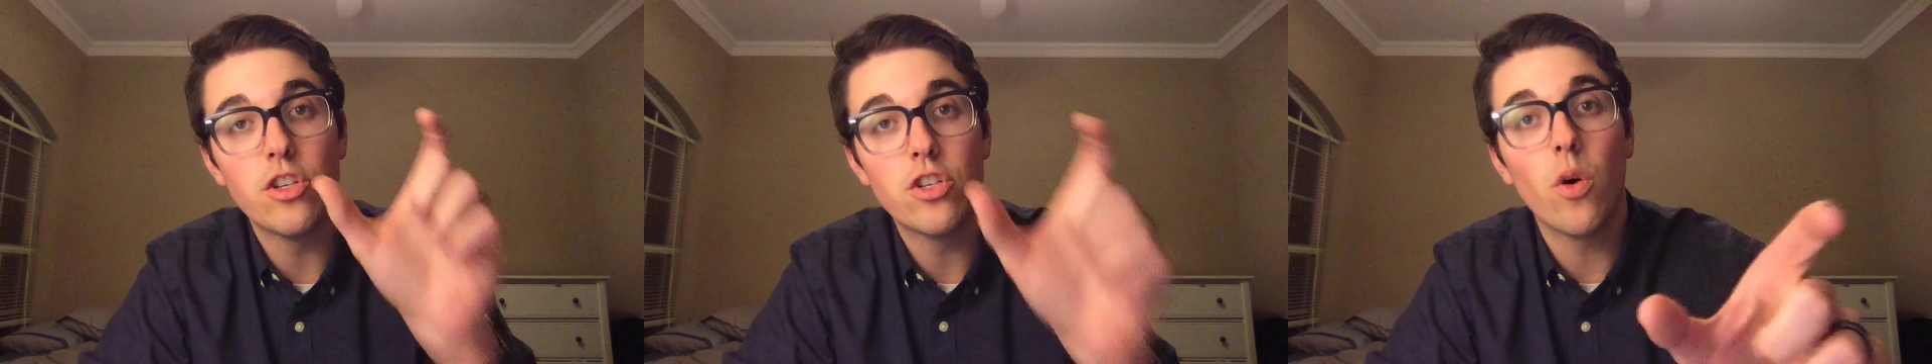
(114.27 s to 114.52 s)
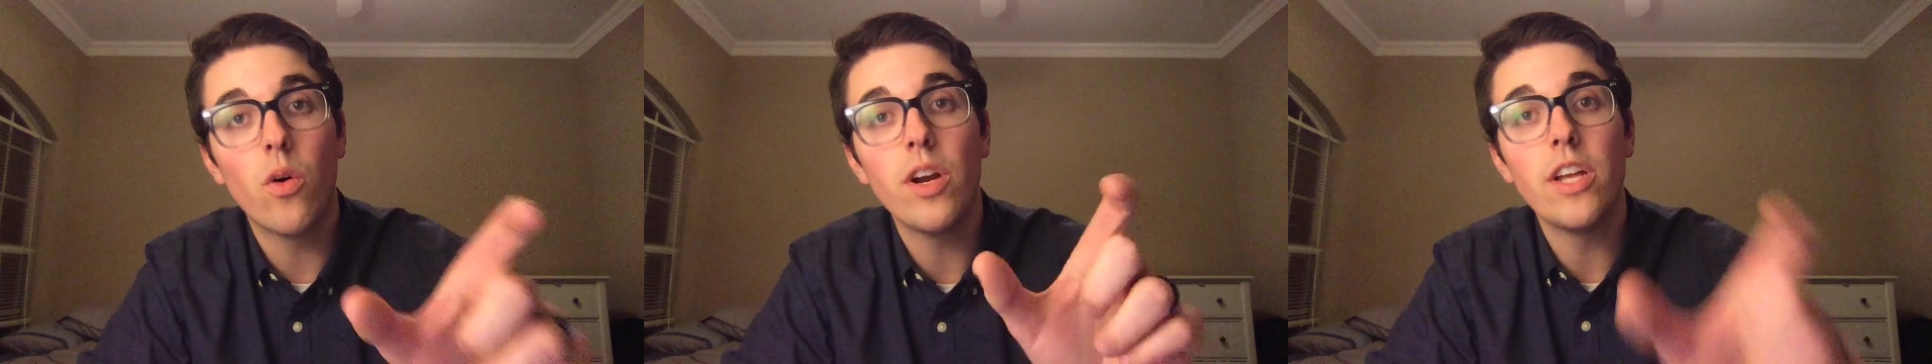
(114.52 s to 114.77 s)

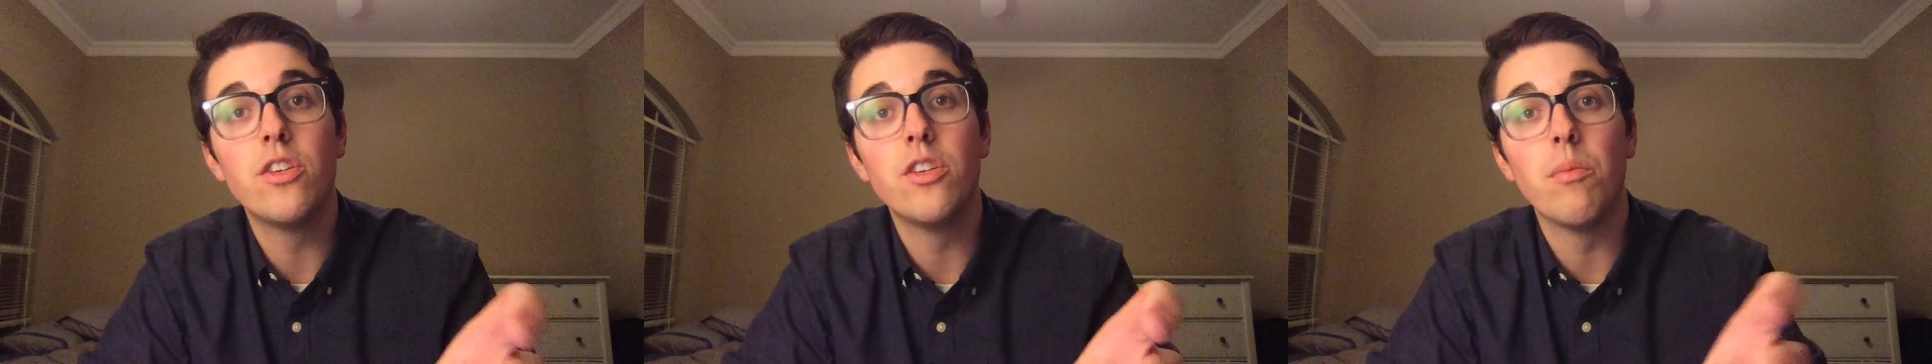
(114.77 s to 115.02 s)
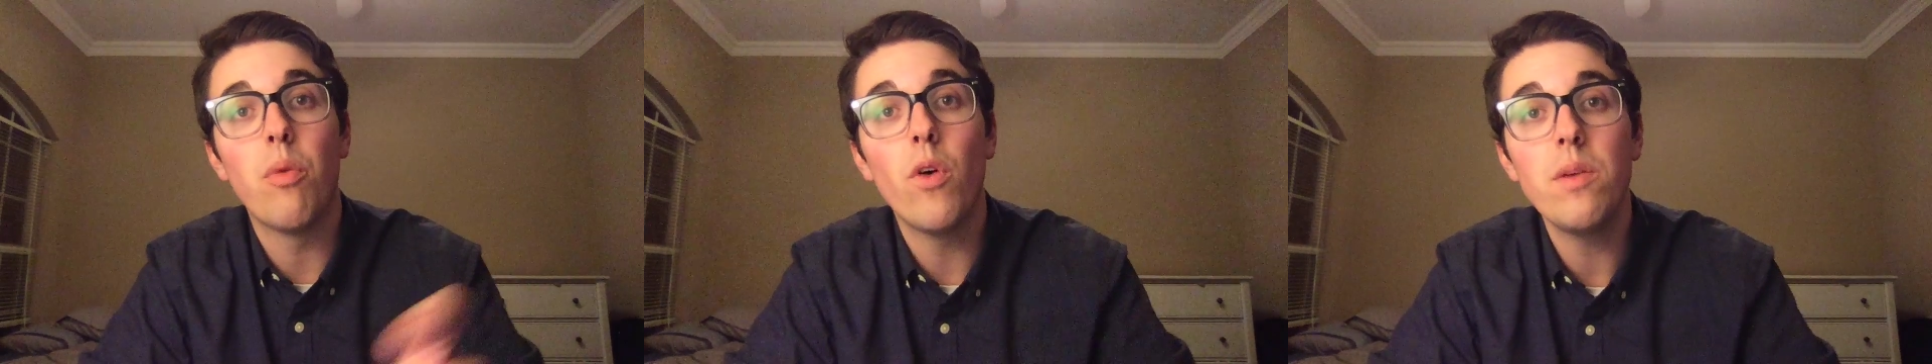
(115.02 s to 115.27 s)
short and to
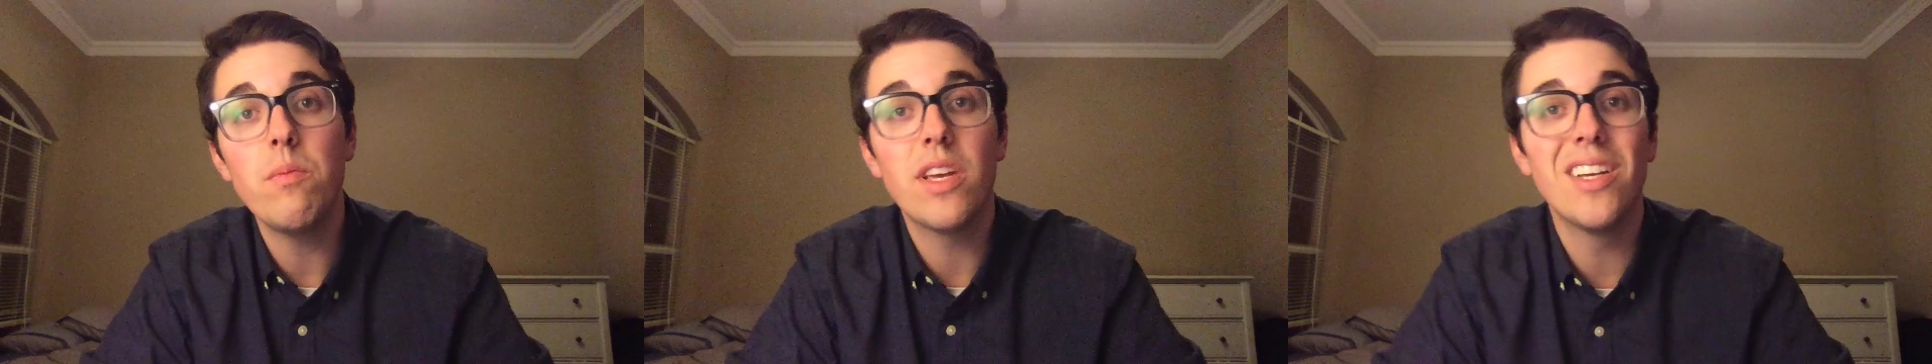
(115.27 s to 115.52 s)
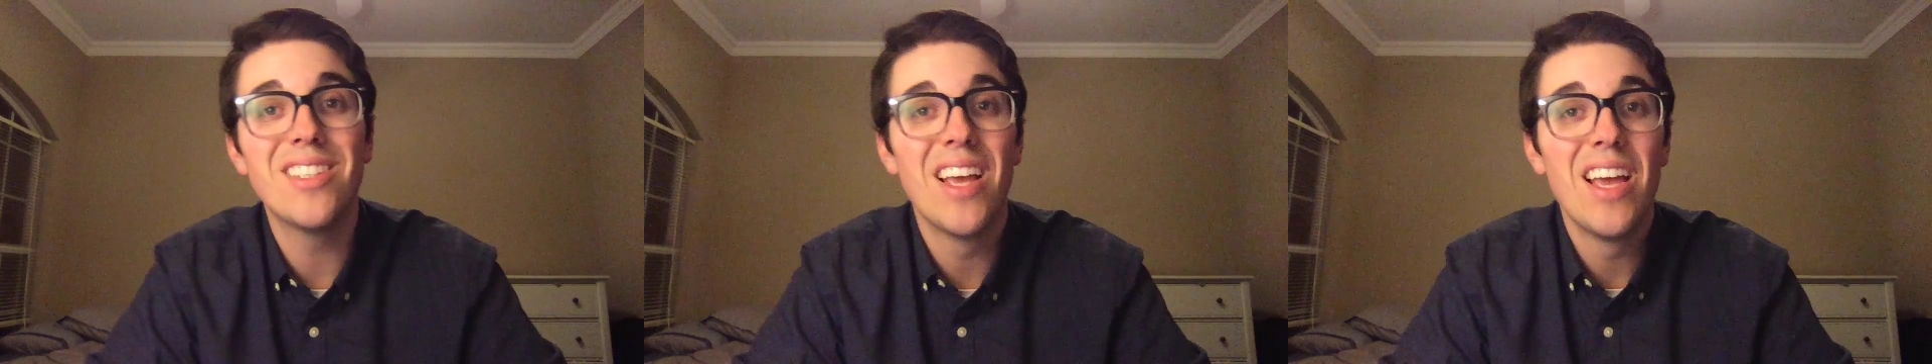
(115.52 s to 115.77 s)
the point,
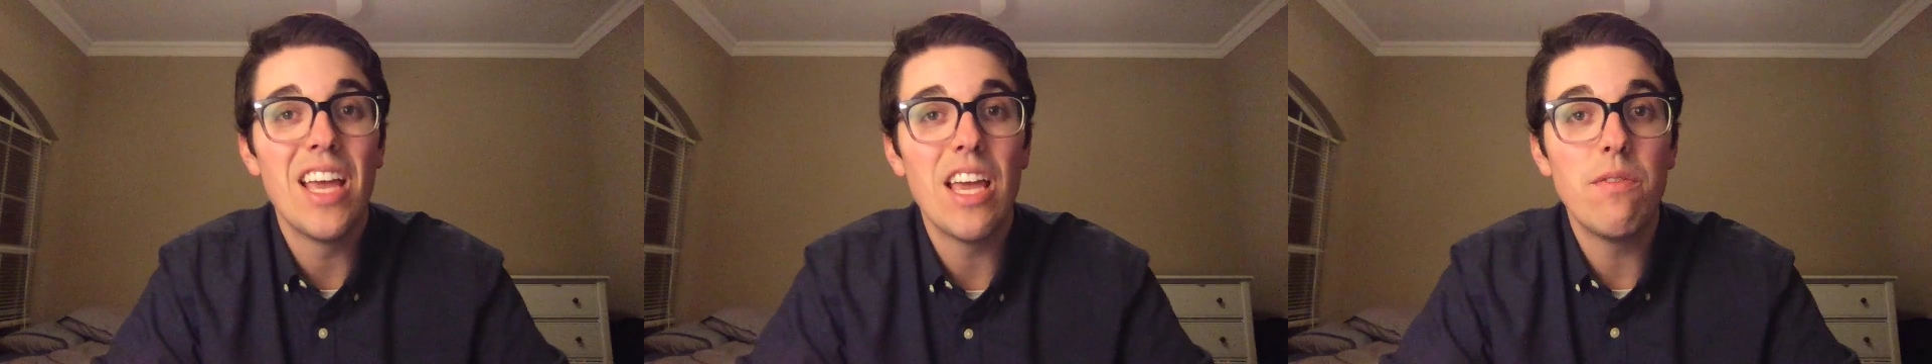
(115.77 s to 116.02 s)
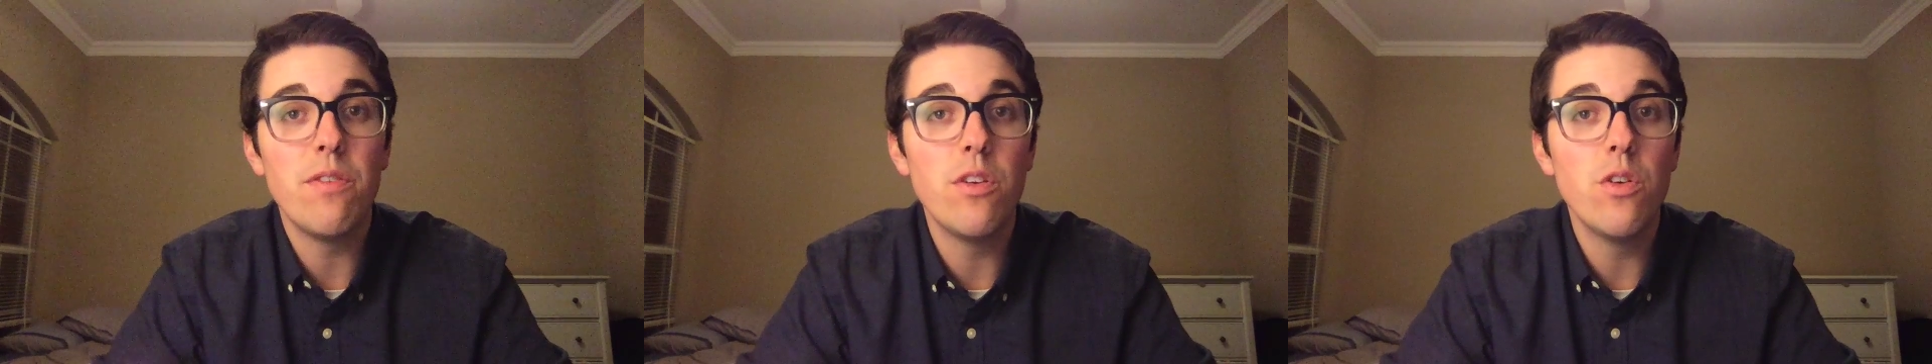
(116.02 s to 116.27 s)
because
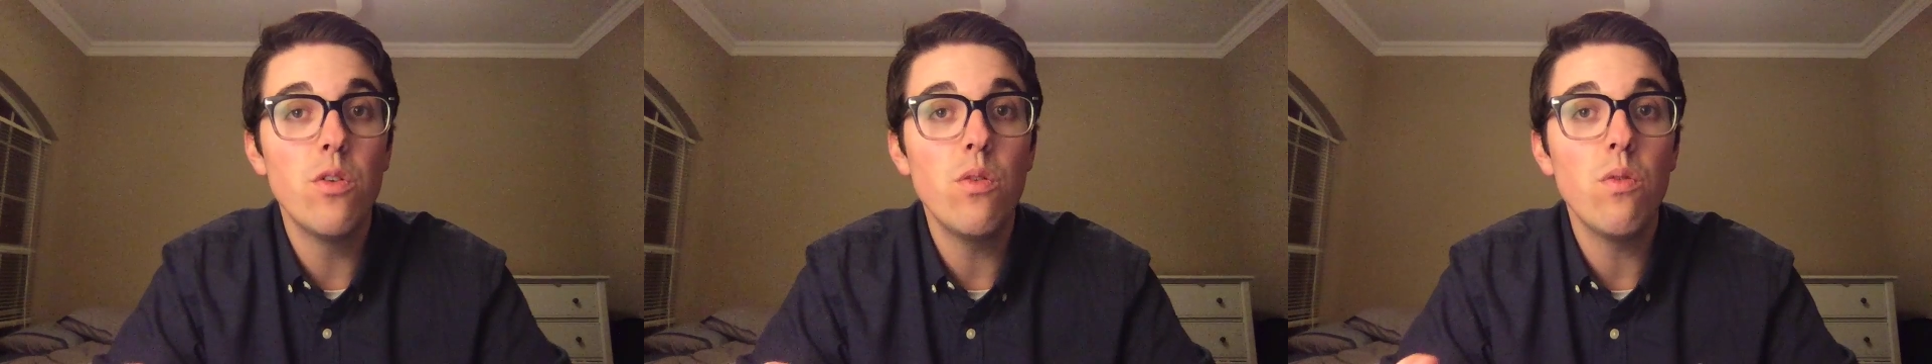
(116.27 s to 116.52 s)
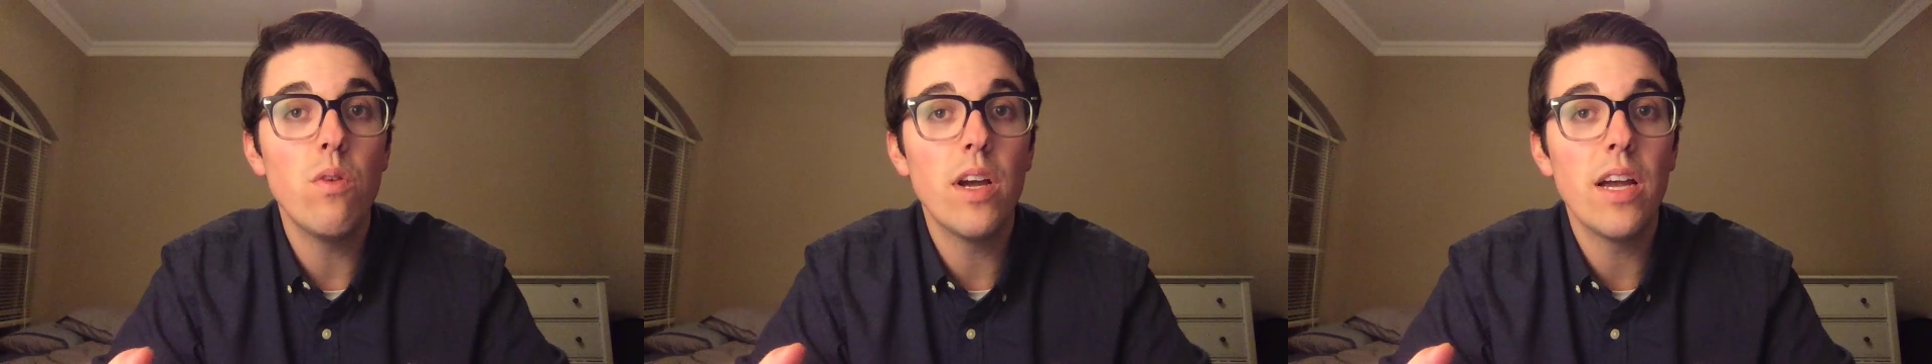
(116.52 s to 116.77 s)
if
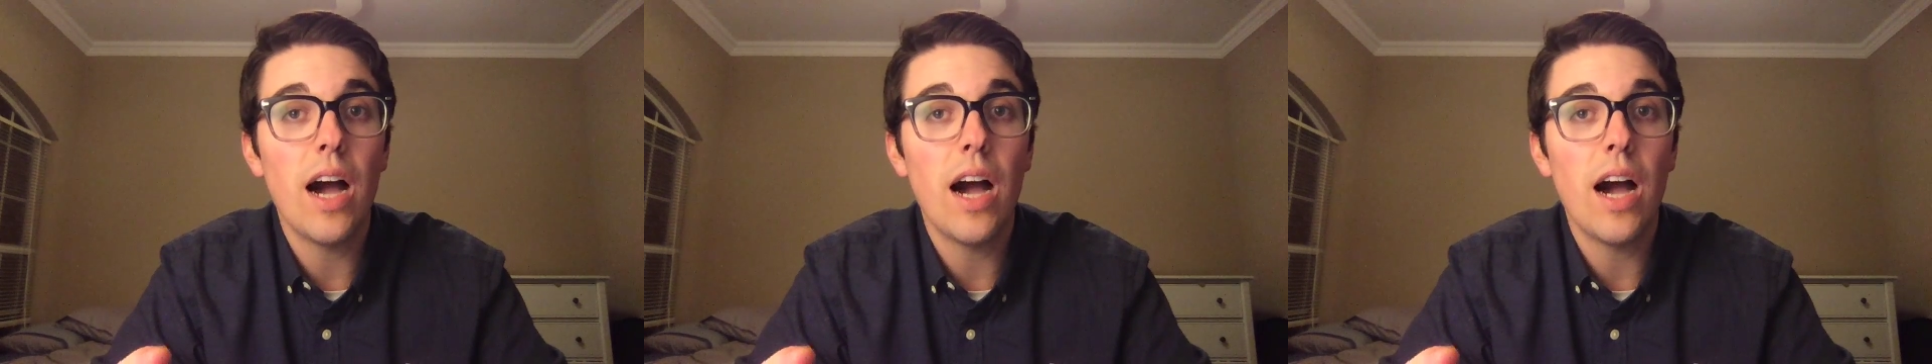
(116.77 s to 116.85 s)
you